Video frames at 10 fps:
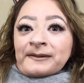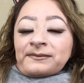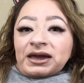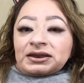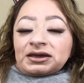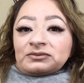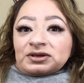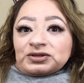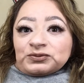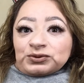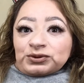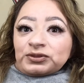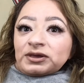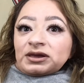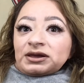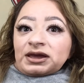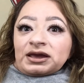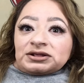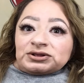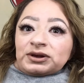My name is Ruth, in
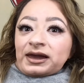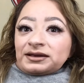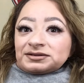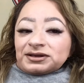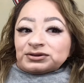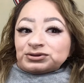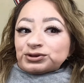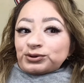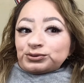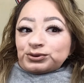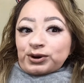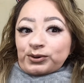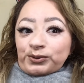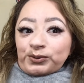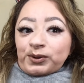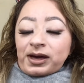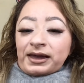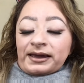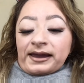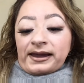case you guys don't know who
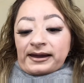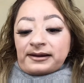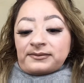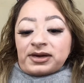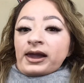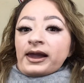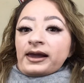I am.